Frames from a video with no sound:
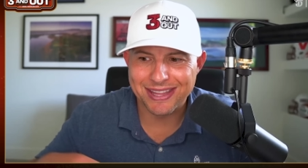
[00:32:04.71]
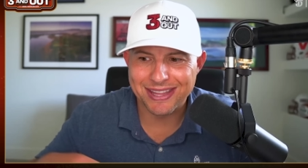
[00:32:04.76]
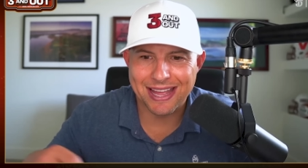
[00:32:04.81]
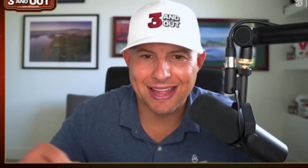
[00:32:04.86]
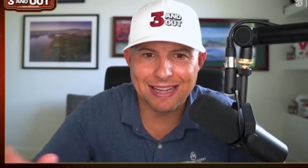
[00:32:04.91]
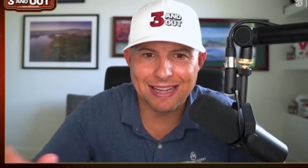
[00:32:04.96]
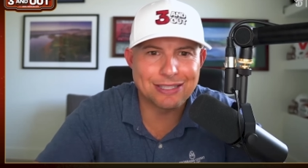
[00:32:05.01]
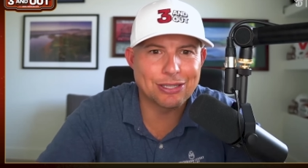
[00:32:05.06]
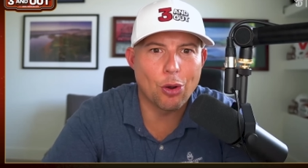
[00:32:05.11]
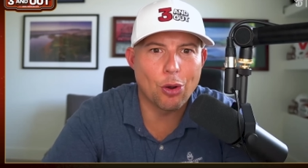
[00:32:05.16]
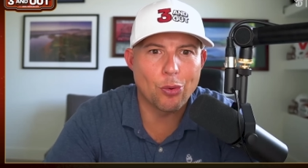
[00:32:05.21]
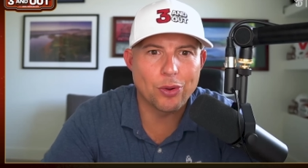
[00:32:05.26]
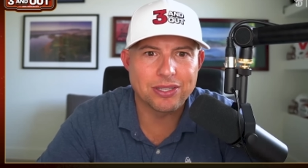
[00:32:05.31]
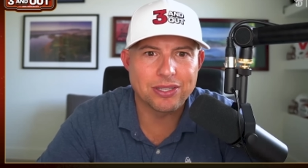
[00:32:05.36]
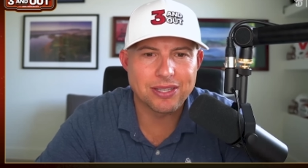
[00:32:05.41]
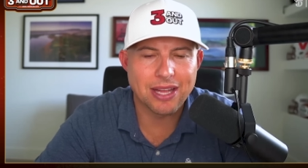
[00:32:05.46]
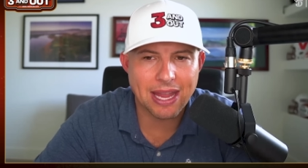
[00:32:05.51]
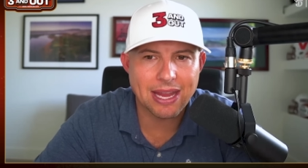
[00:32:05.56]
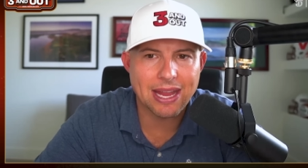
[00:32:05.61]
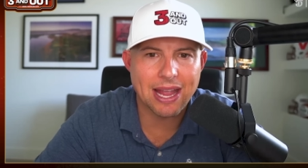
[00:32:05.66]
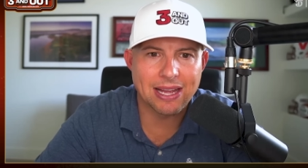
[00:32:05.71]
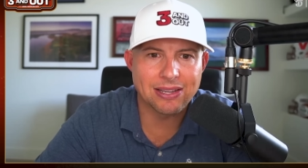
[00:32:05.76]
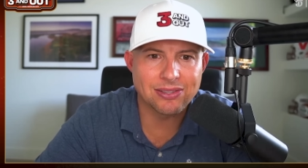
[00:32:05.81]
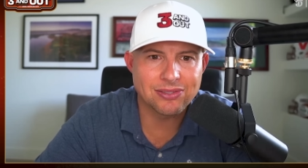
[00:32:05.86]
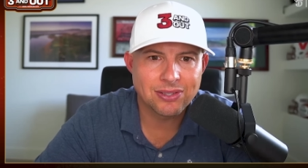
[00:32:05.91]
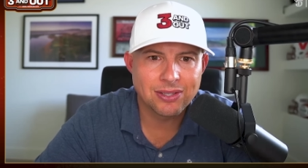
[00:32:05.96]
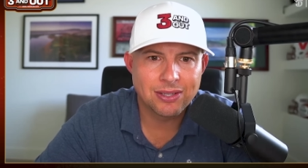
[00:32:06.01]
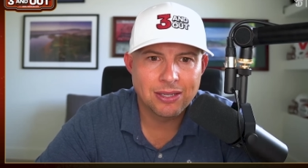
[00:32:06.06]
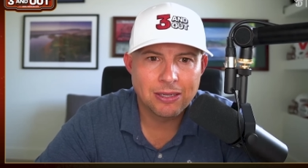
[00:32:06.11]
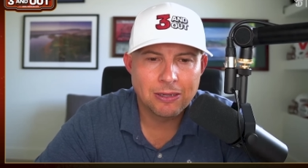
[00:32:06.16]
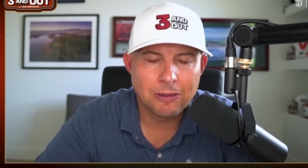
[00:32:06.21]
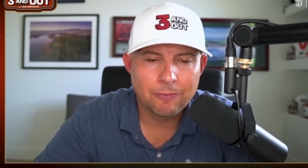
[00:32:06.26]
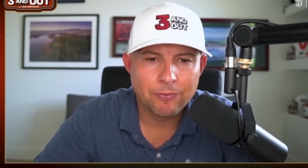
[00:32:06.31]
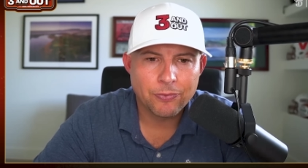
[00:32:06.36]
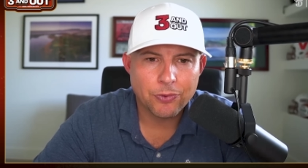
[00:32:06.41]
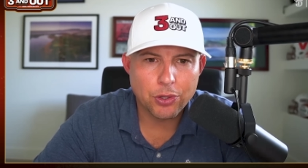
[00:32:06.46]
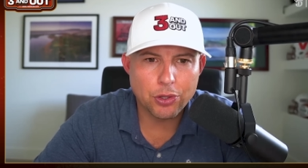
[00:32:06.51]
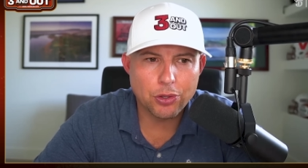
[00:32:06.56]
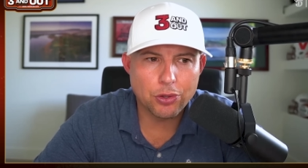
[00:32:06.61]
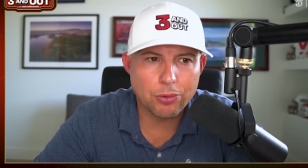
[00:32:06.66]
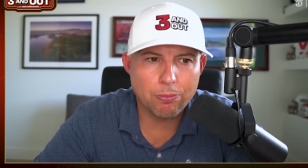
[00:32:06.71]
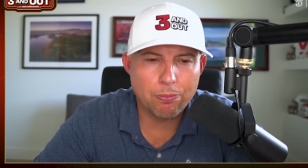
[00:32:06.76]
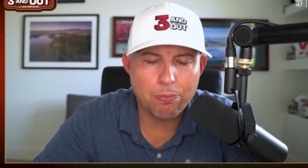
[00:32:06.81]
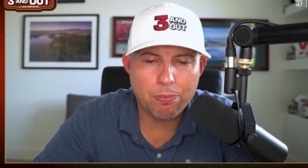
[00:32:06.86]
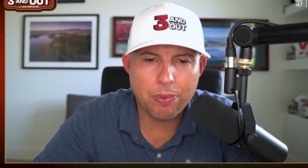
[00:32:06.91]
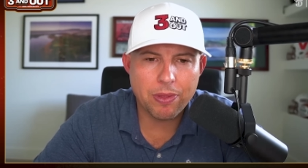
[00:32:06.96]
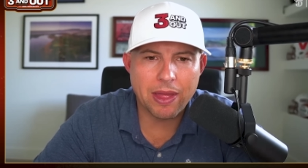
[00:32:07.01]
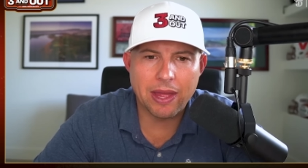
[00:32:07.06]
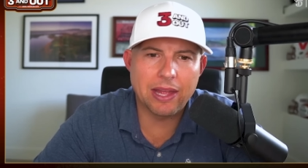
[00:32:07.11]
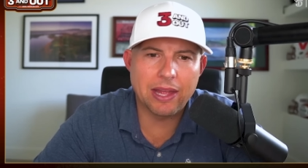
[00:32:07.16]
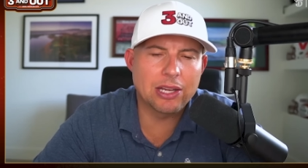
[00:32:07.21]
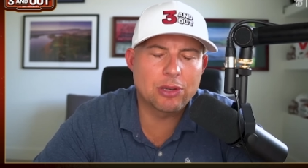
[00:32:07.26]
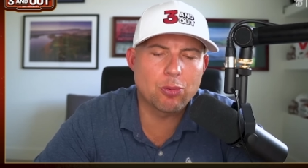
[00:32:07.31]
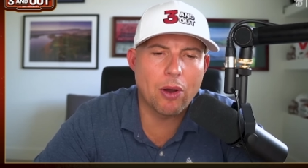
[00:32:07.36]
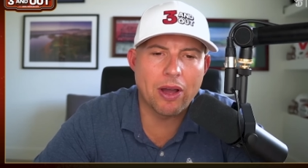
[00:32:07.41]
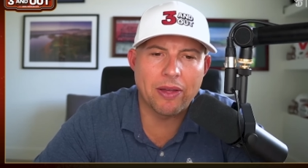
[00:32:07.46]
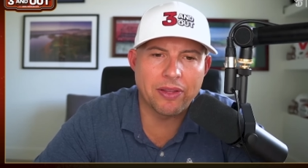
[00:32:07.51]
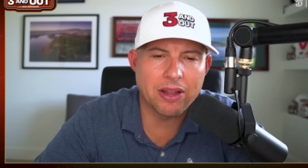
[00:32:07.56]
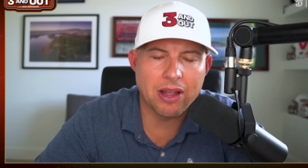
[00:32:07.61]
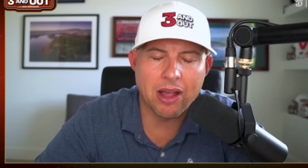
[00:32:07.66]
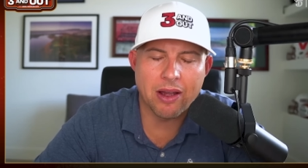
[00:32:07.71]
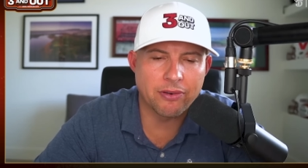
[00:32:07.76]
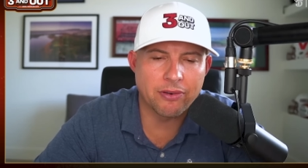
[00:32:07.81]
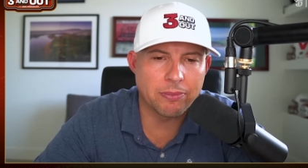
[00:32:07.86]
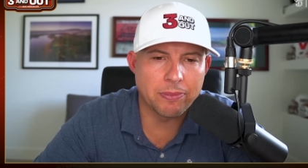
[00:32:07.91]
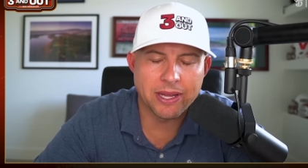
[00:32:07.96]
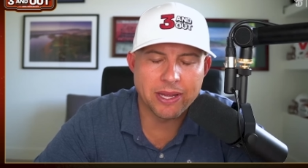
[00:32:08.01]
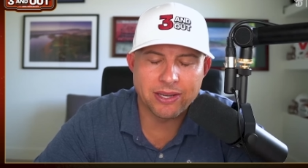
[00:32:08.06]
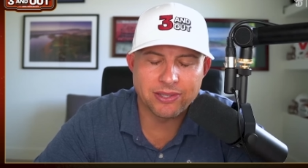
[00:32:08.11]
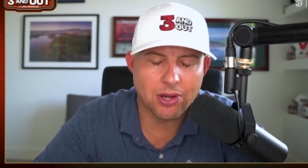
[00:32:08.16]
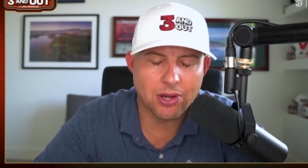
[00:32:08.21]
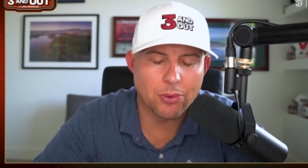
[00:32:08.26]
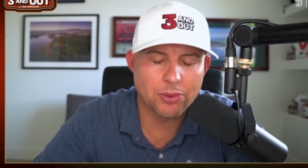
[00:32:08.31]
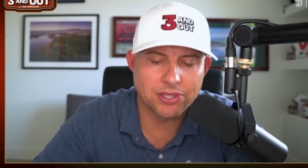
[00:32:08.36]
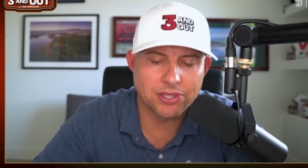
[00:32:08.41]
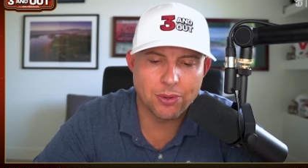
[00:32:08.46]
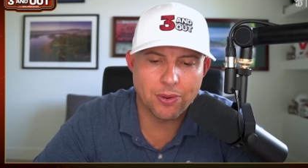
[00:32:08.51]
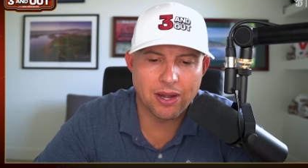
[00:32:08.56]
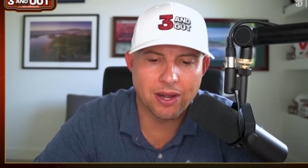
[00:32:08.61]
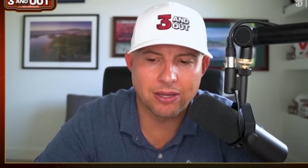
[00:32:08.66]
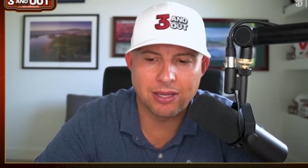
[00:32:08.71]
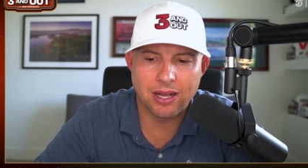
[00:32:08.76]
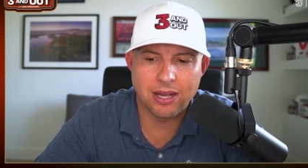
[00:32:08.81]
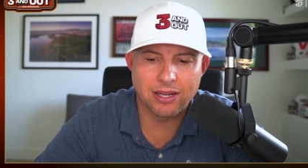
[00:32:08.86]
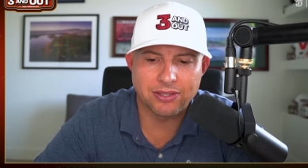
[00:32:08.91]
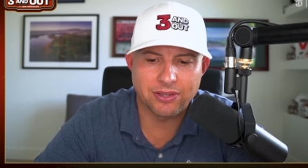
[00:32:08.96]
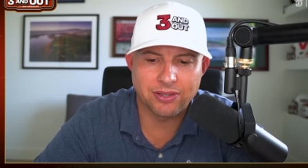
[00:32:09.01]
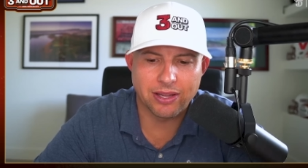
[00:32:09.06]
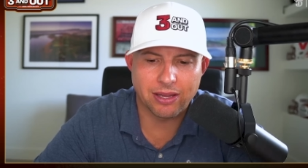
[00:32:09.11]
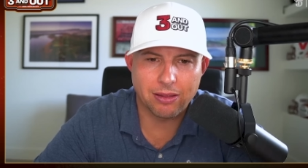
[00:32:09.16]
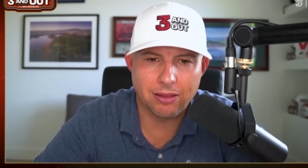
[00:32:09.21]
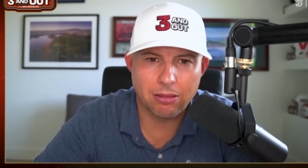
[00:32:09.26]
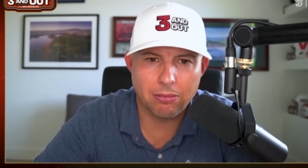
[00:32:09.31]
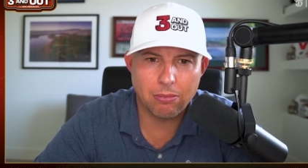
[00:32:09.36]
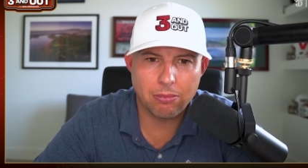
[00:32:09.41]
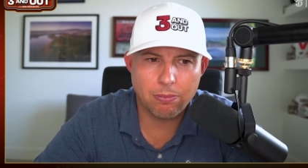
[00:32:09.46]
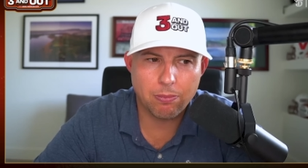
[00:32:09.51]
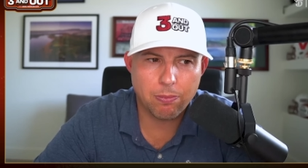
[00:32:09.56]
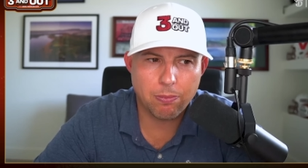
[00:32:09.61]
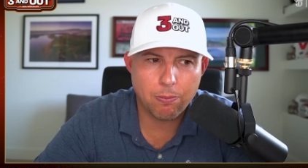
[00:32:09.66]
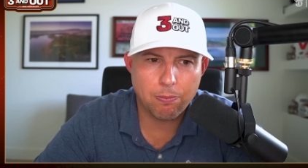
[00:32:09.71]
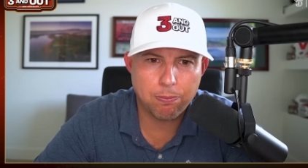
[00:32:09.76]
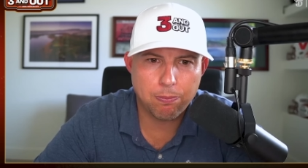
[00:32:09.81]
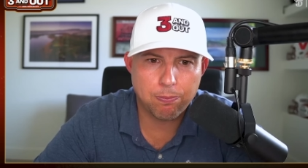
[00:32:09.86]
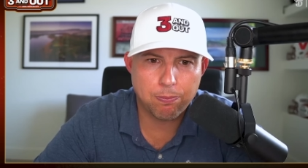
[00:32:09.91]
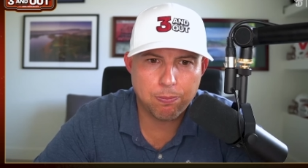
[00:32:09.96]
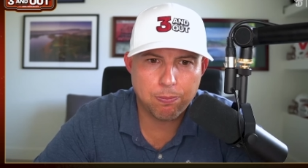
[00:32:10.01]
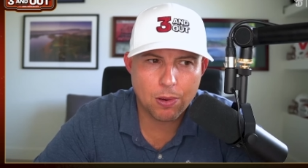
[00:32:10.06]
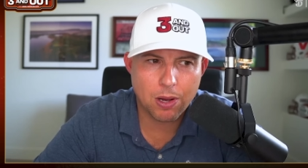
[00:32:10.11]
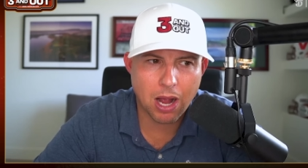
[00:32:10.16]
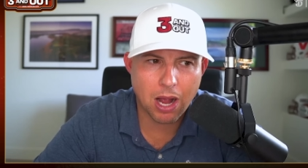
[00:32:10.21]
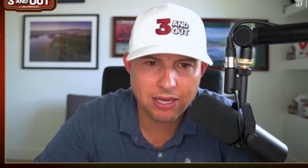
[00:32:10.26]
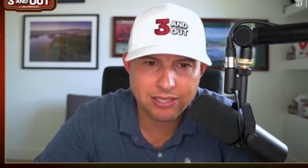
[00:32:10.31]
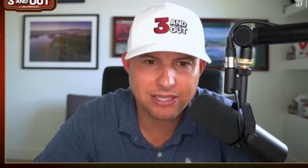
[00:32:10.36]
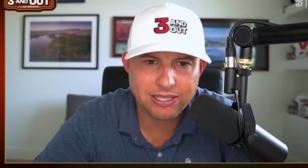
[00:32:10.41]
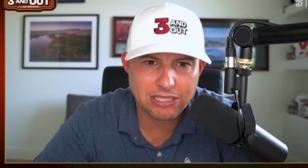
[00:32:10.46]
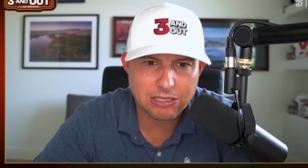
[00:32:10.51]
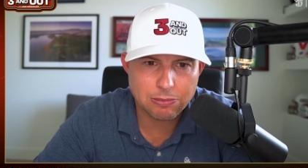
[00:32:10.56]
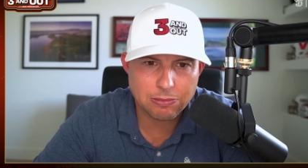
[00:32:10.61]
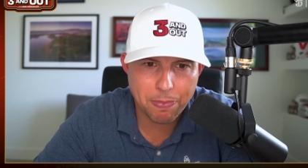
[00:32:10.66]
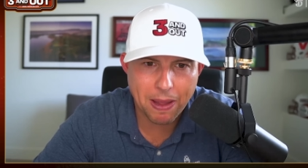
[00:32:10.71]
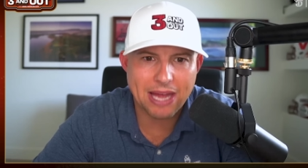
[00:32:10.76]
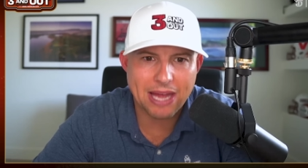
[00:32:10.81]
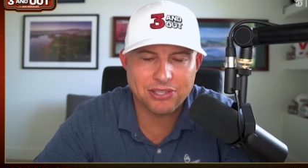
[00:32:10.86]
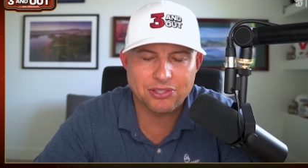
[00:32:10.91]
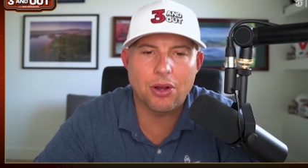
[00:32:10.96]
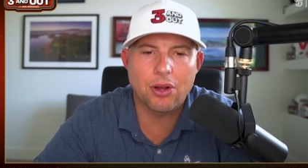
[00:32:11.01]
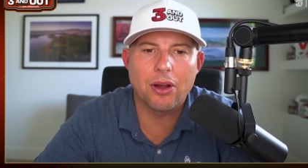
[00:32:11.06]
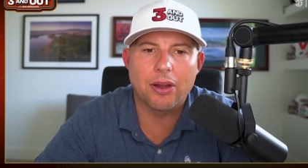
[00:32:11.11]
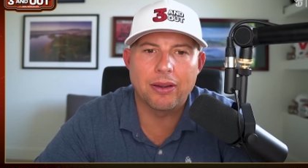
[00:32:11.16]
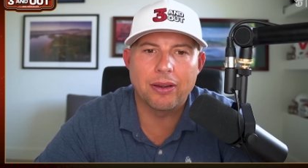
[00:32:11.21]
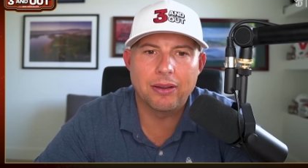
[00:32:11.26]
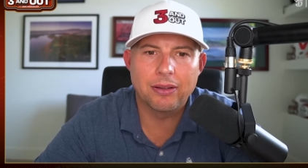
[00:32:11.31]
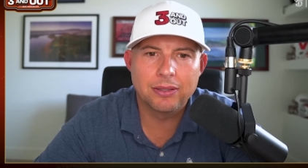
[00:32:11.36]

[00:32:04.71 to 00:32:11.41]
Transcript: That, that's always, hey guys, it's why the government is always so out of touch. Like cost gets passed on.